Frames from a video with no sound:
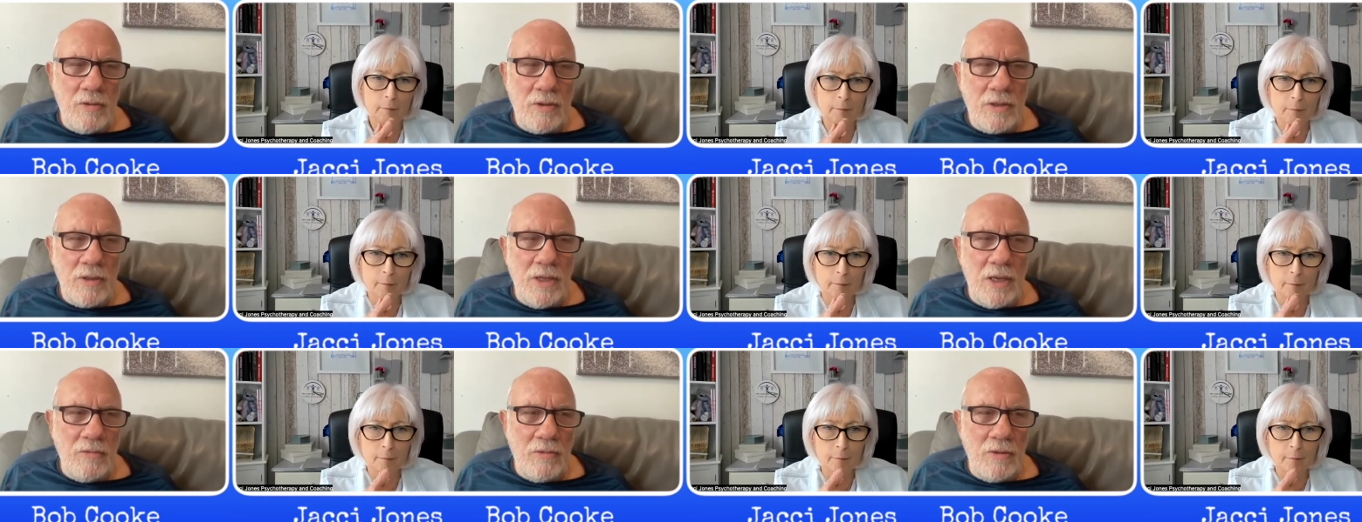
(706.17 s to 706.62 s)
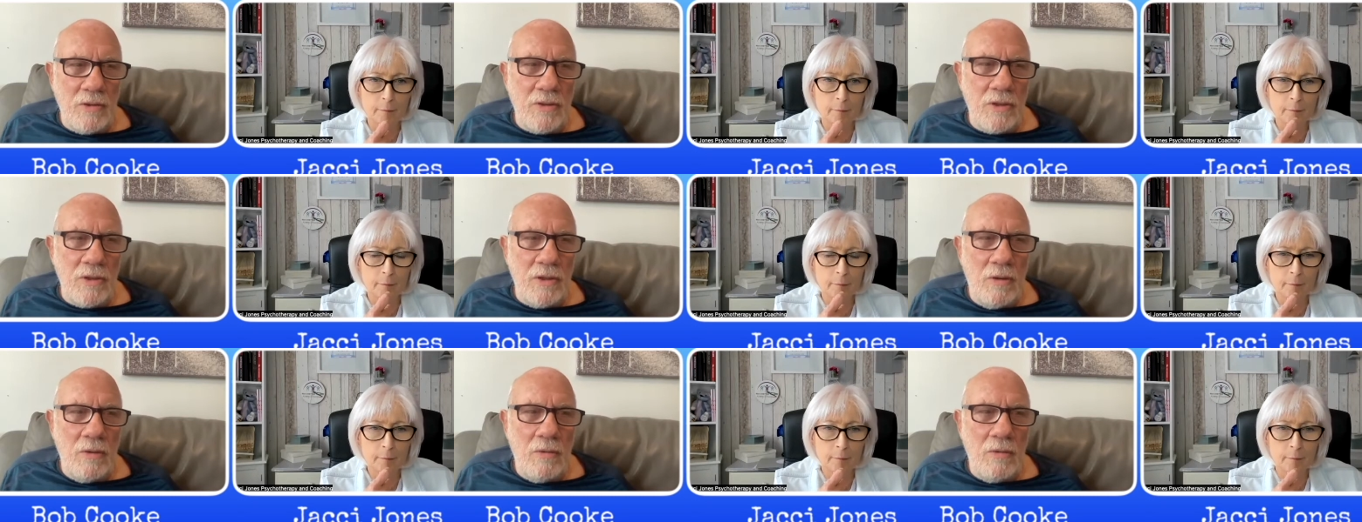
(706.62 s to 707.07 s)
Speaker 1: Uh, etc. Et
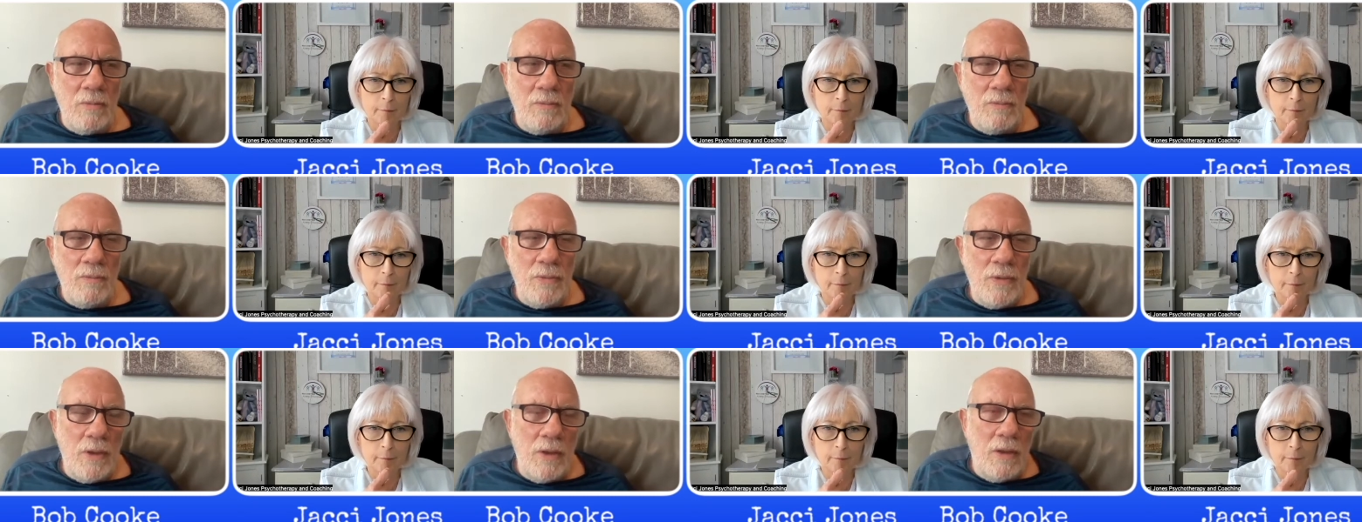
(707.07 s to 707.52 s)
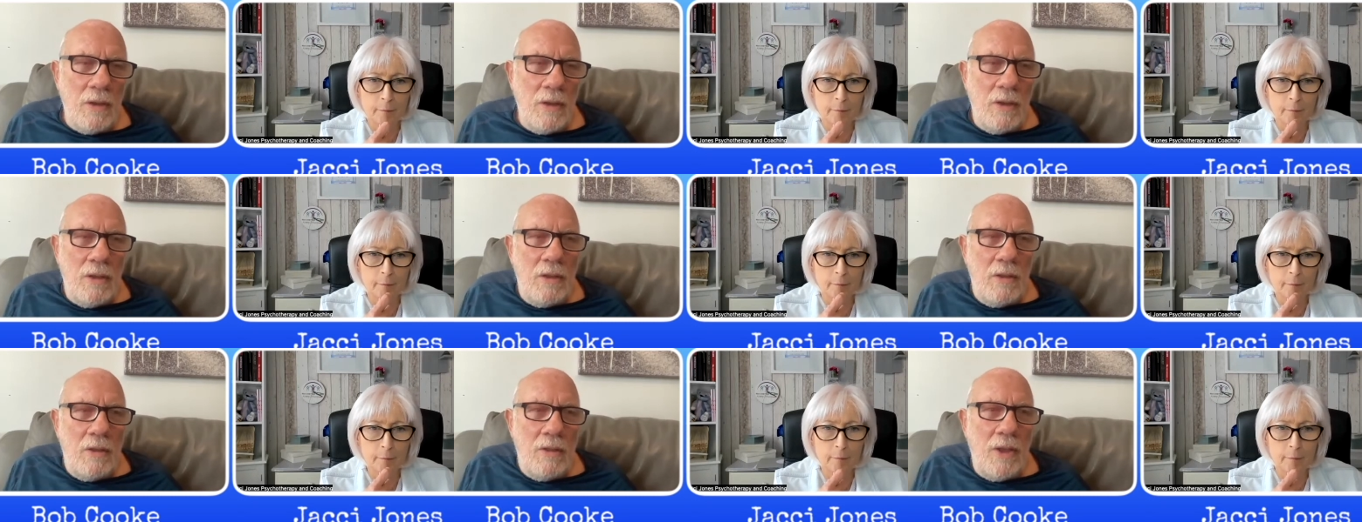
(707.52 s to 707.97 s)
so
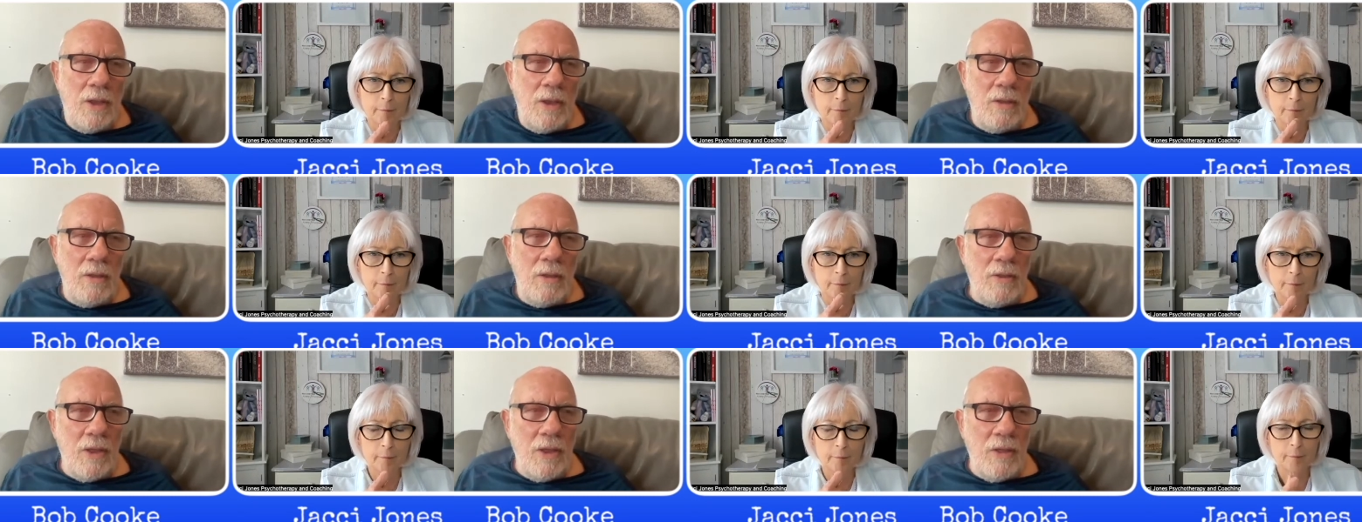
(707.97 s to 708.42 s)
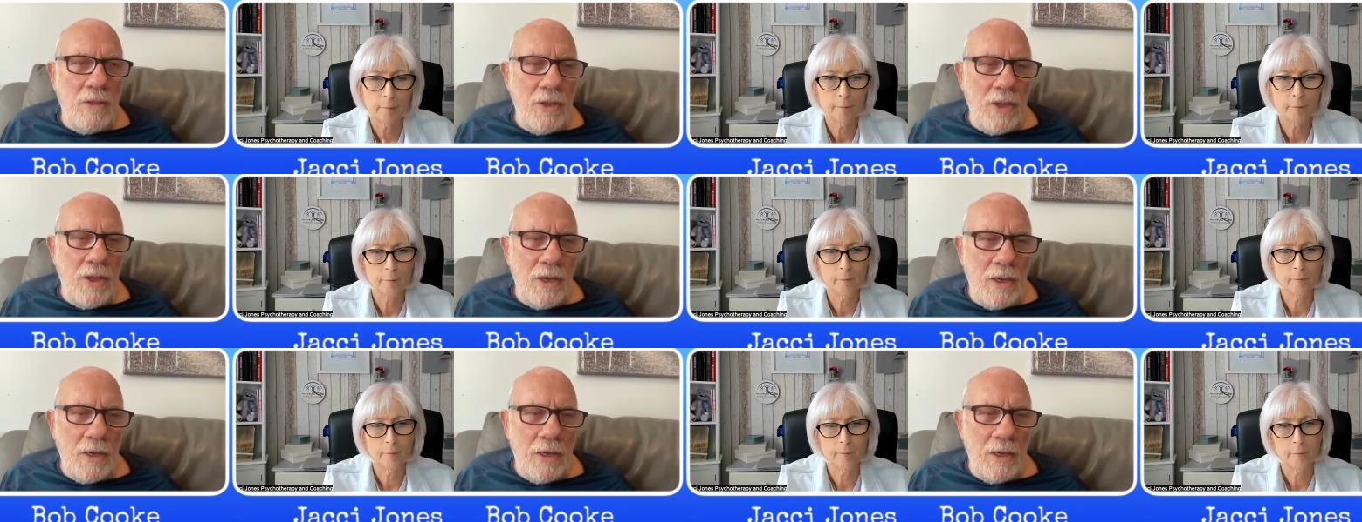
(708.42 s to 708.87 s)
they, they
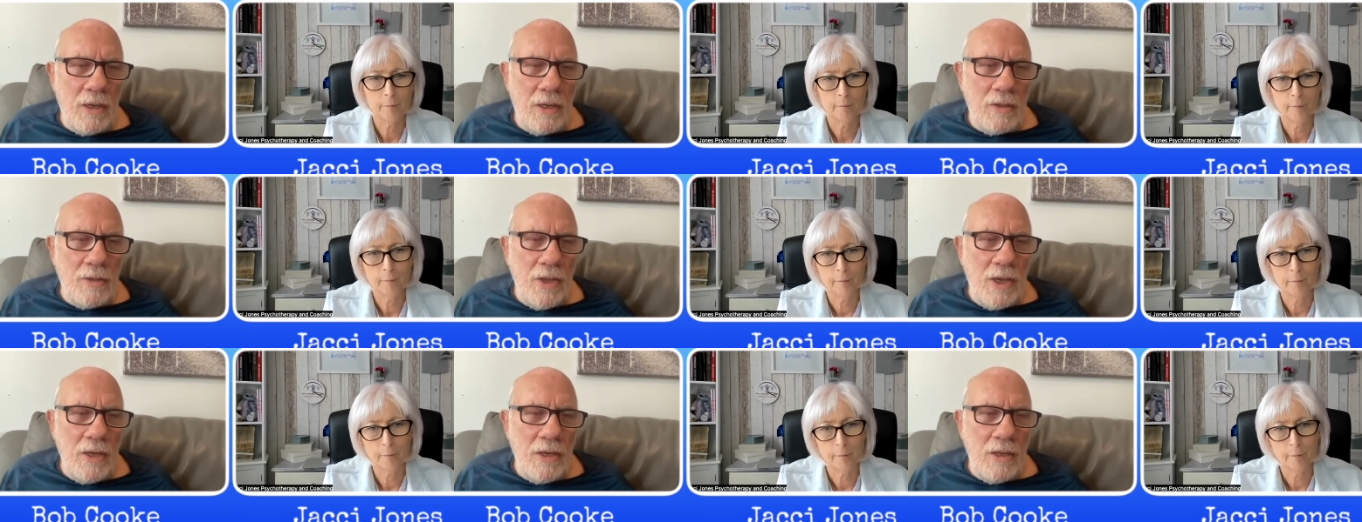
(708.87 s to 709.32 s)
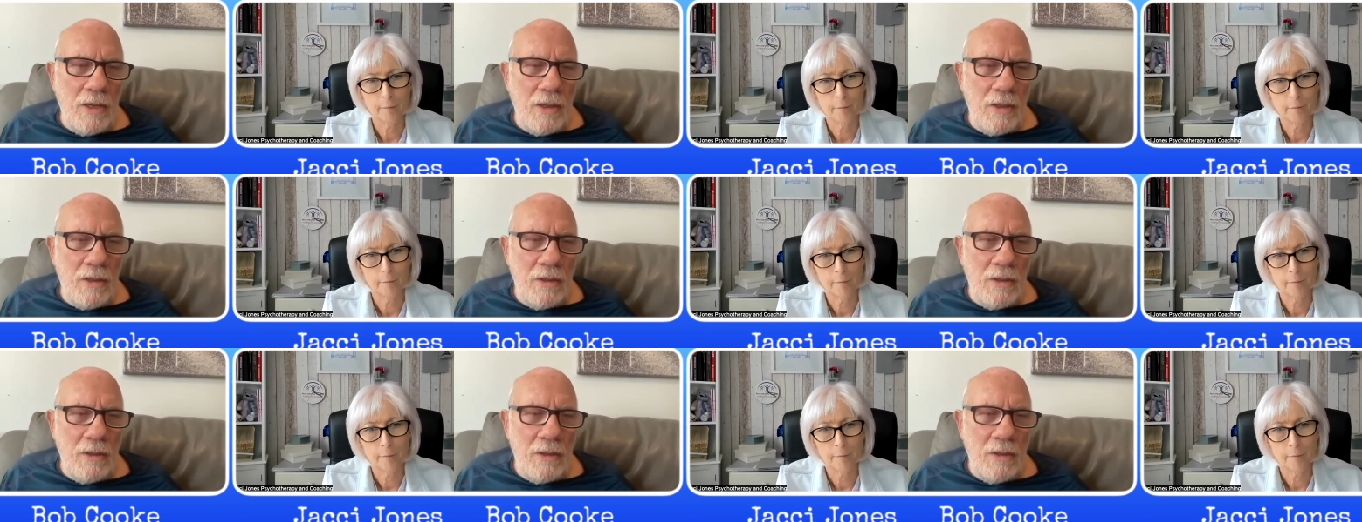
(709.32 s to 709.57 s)
they they